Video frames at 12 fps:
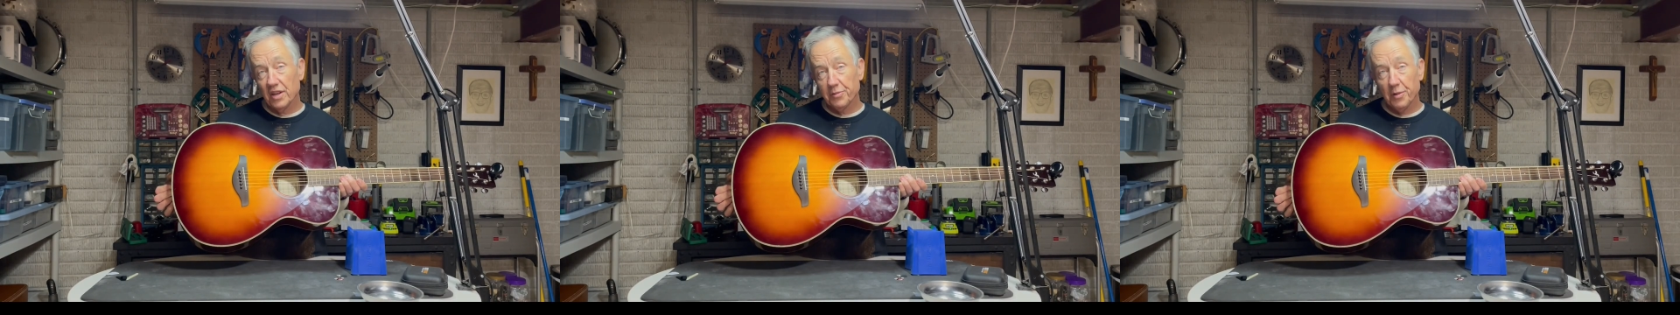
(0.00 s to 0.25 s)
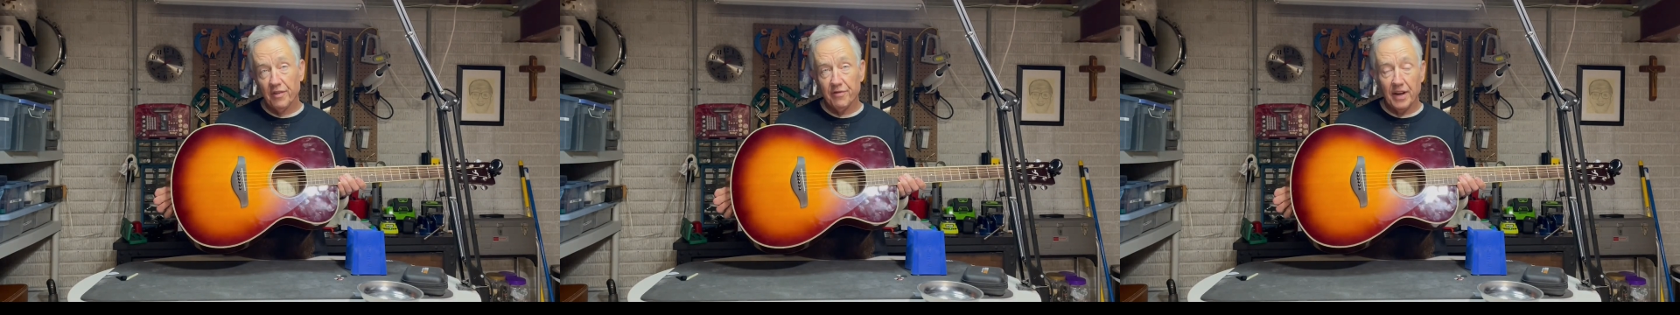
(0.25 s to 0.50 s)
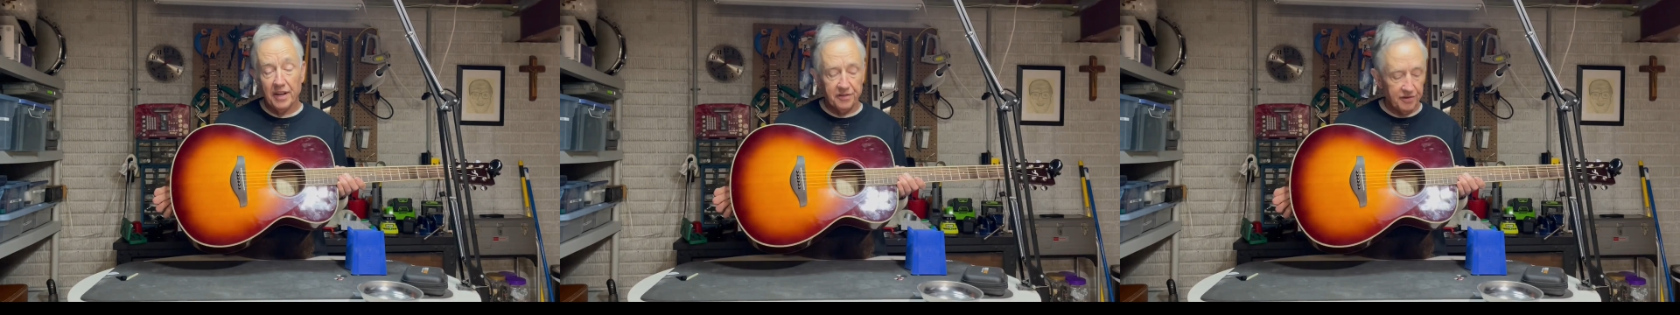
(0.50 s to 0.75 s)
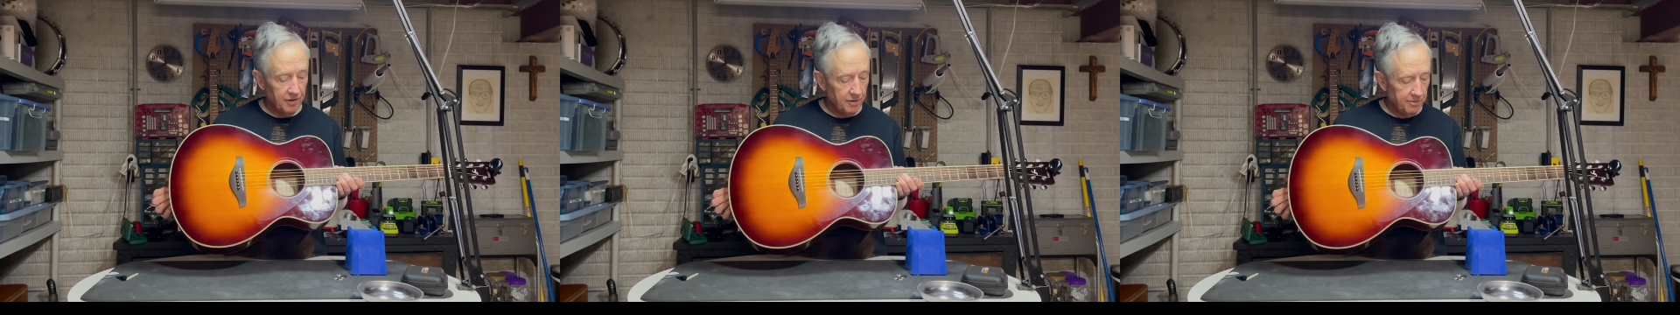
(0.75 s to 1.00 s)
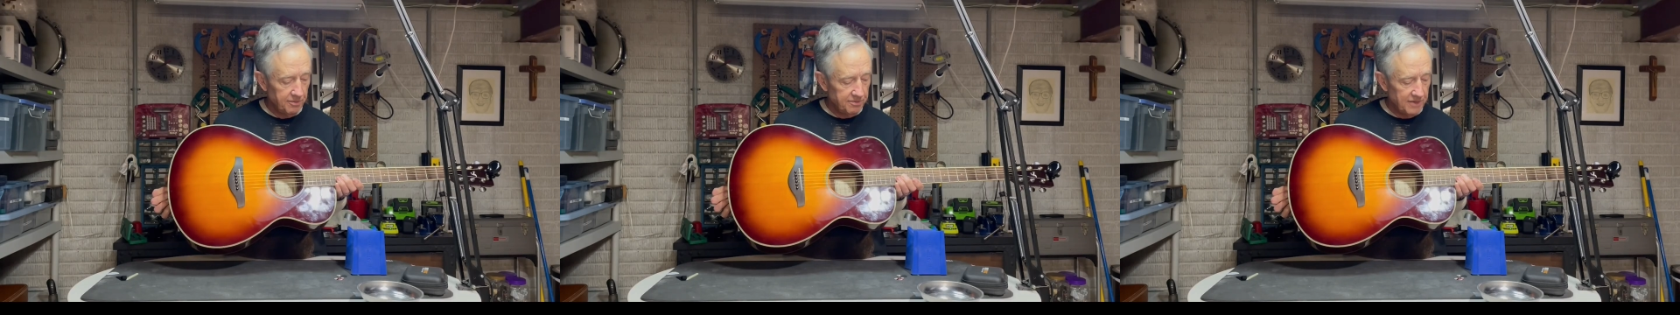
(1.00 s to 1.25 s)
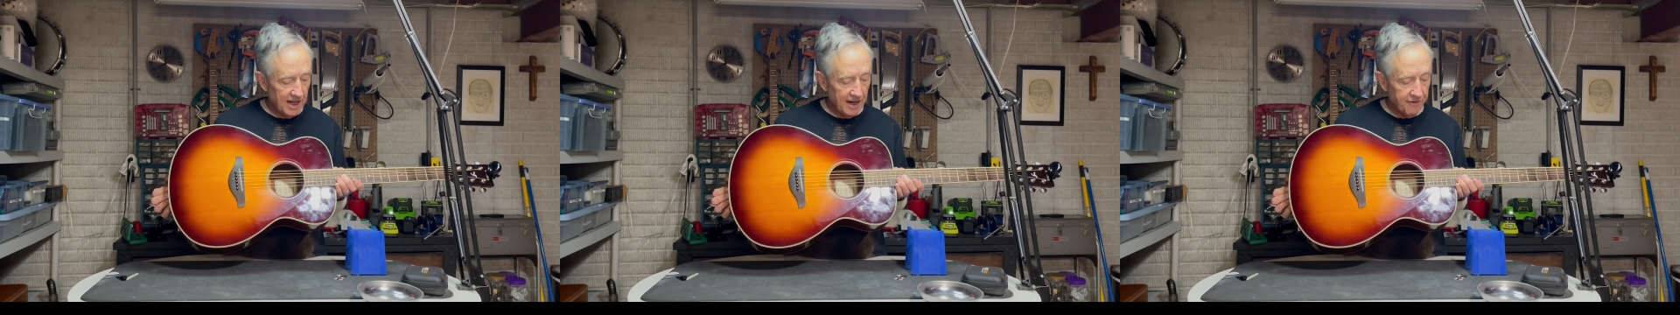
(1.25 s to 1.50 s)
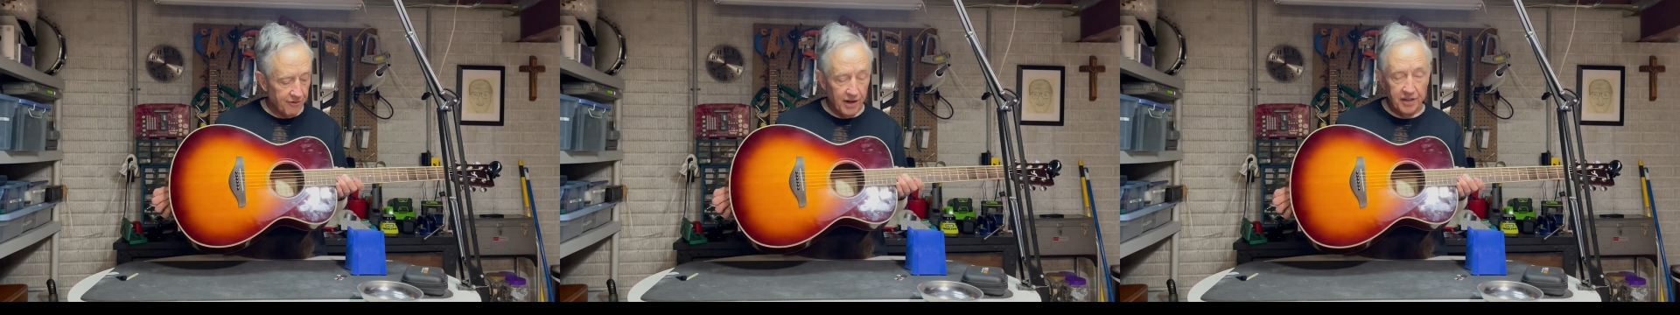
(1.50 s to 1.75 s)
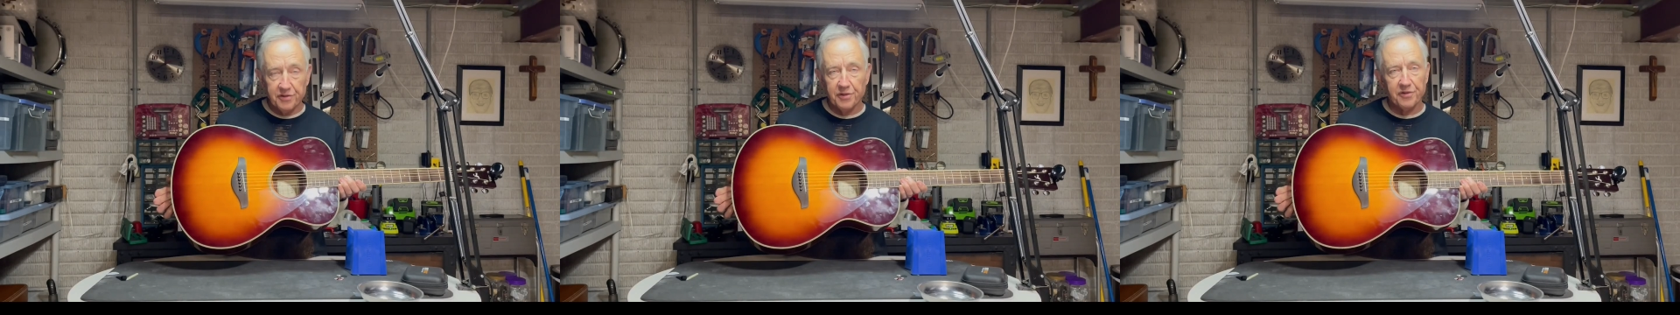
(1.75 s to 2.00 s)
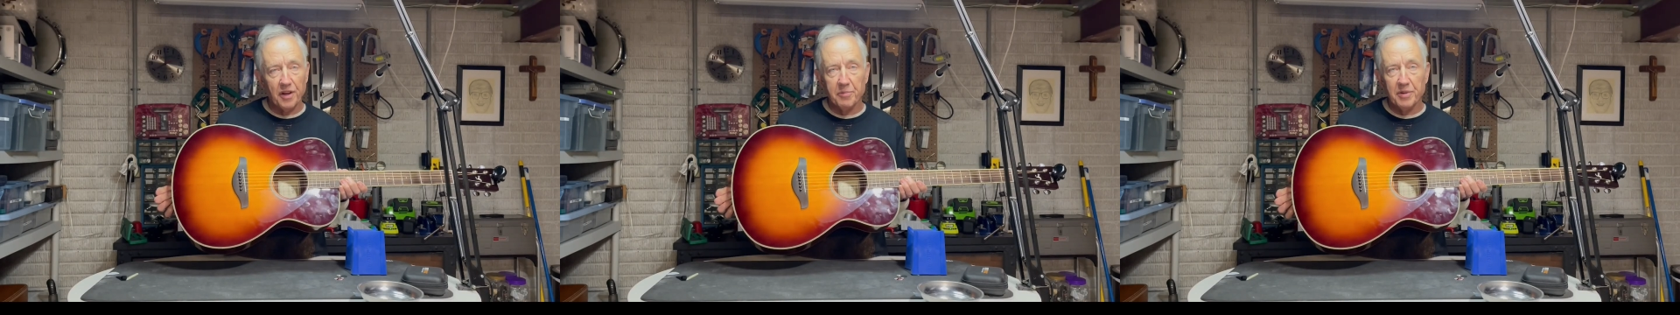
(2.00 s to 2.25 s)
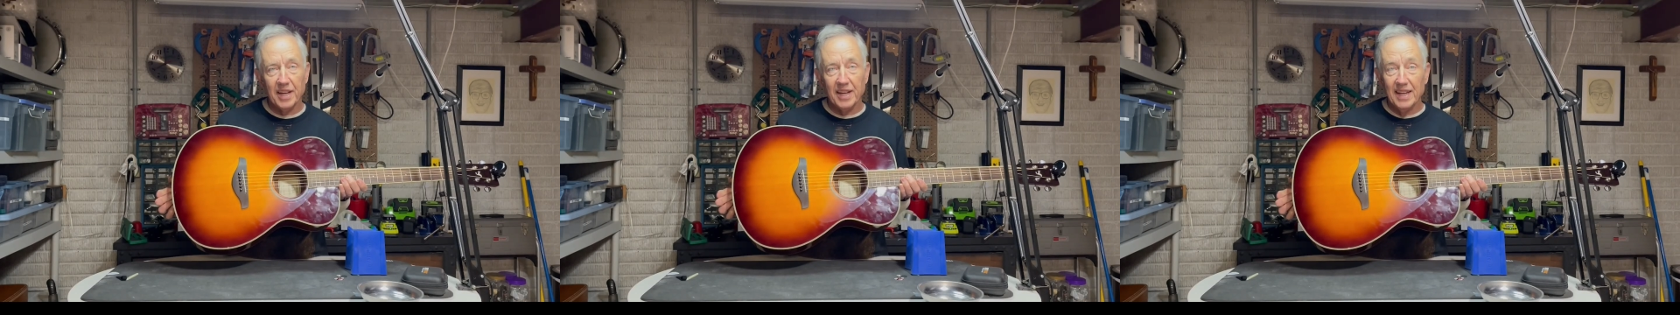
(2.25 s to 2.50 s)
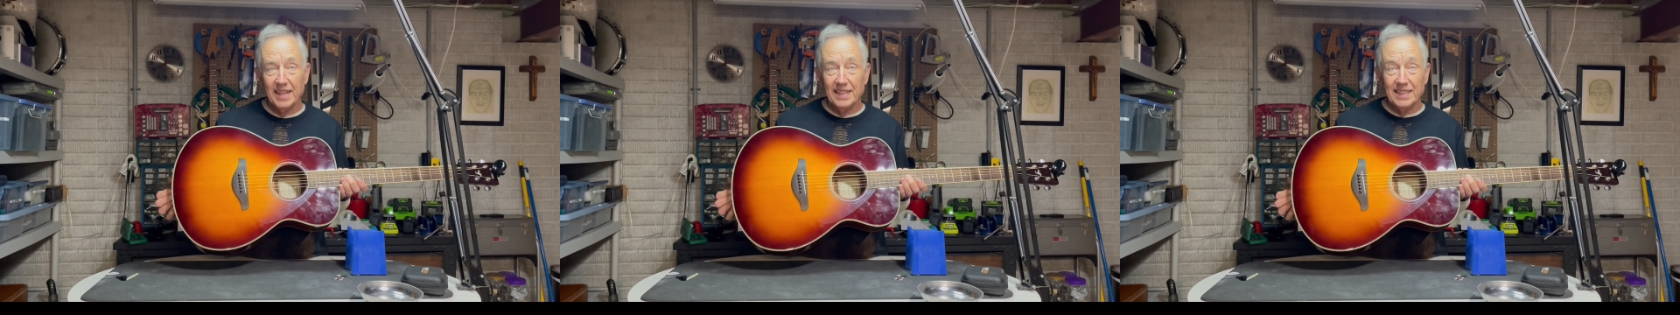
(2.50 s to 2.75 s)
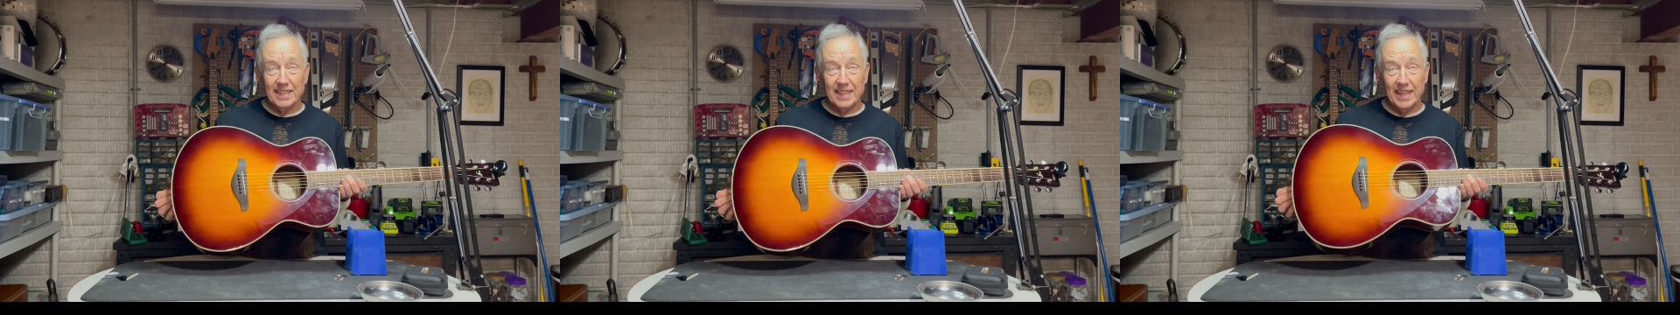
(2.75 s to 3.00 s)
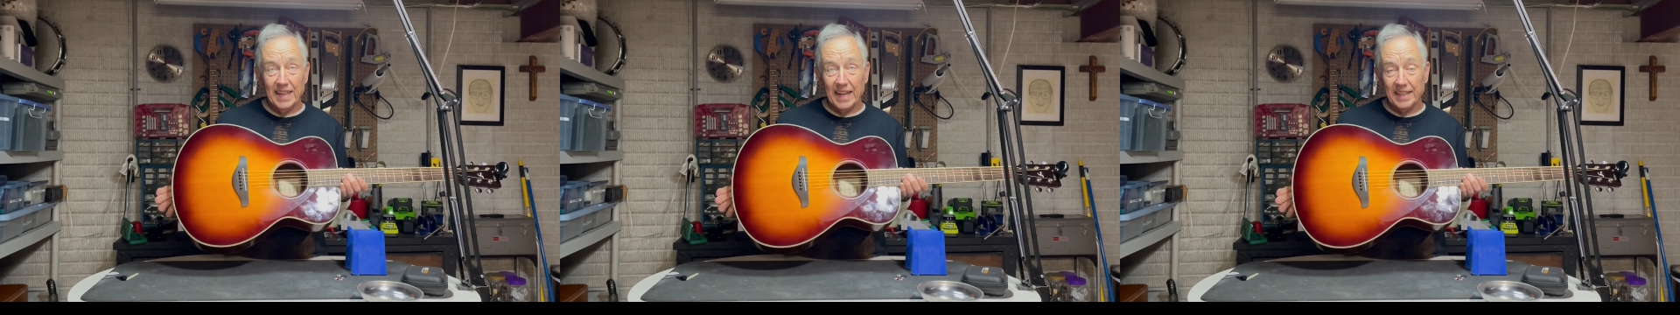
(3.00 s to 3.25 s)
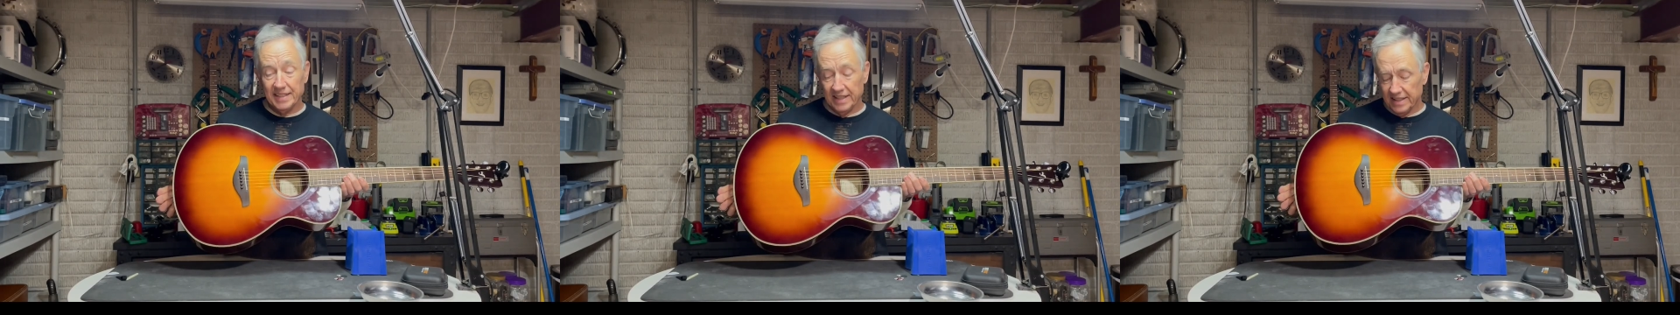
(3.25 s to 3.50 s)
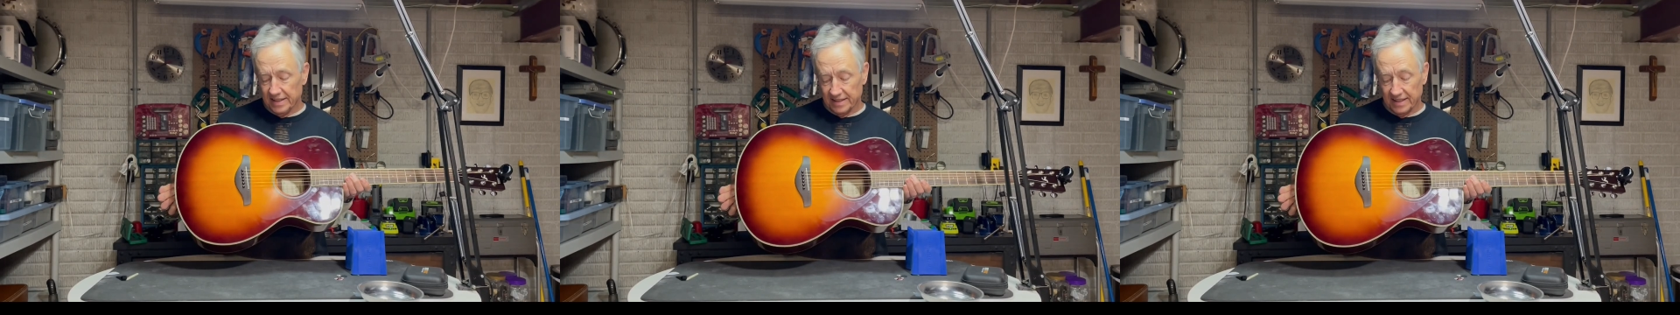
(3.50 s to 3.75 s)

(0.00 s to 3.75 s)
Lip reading: me to find some high frets or something, and I didn't.